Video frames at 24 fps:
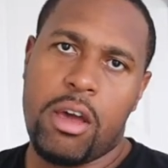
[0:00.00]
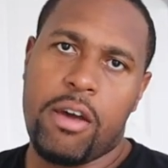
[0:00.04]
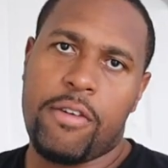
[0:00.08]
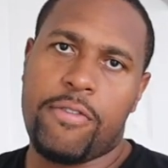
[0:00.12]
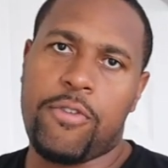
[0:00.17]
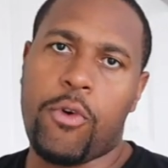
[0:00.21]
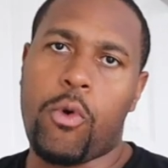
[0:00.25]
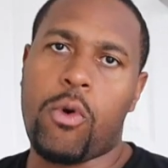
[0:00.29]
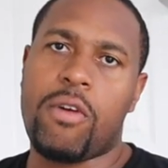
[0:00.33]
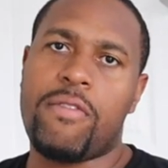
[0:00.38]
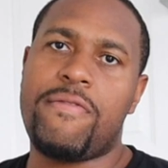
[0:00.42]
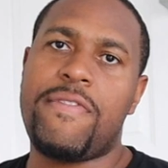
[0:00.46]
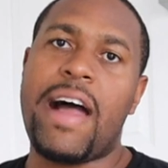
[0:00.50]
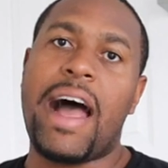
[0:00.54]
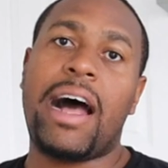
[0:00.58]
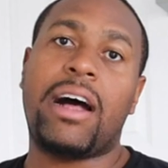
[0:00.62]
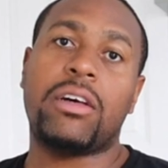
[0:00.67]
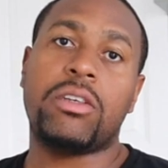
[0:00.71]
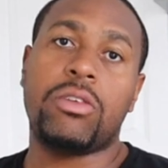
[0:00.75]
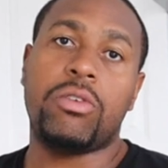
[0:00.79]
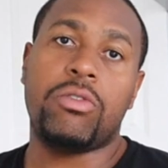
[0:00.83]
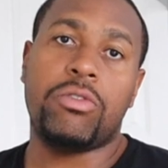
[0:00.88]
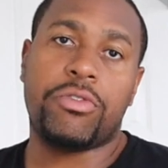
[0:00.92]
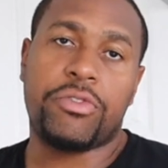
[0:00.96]
for
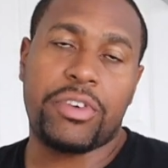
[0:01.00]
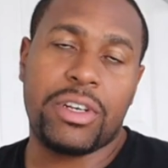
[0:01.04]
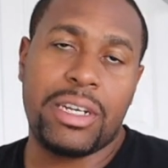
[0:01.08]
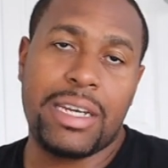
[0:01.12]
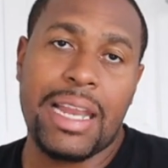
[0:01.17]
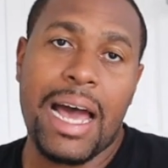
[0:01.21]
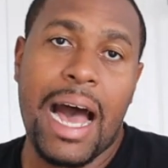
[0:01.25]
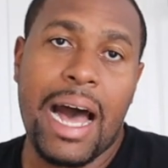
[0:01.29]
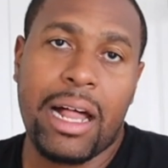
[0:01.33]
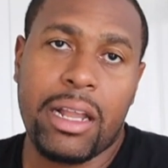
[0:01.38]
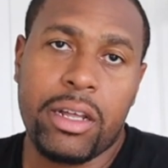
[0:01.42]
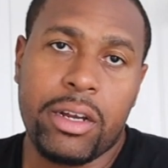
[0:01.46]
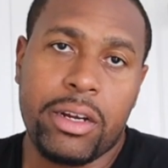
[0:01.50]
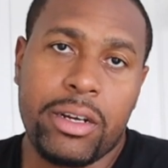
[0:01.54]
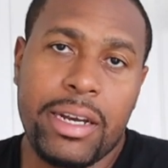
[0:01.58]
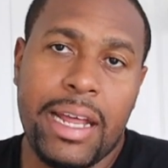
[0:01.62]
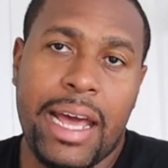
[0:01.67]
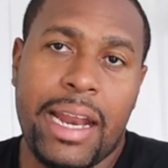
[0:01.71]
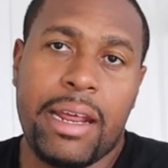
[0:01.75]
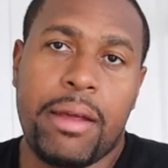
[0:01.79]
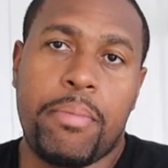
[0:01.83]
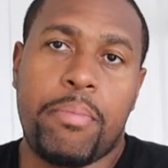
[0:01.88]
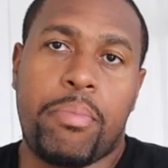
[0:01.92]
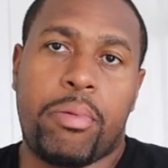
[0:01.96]
value for dollar
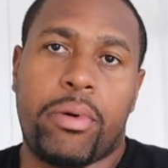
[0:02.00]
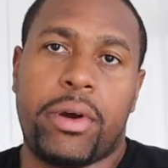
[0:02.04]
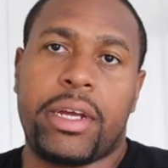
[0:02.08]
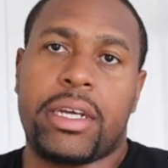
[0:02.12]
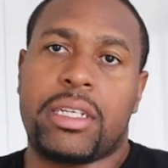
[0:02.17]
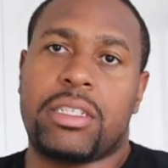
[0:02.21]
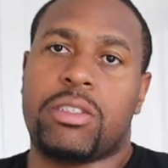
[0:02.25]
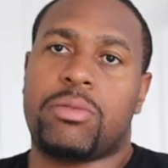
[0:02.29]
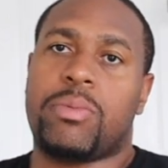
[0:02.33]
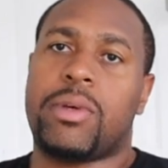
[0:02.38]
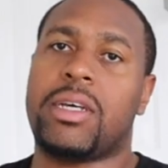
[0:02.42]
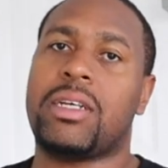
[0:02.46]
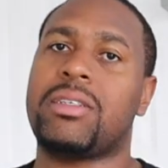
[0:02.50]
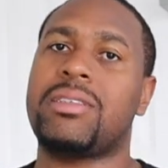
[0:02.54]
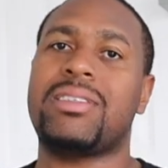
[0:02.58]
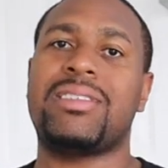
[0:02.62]
that it brings, man.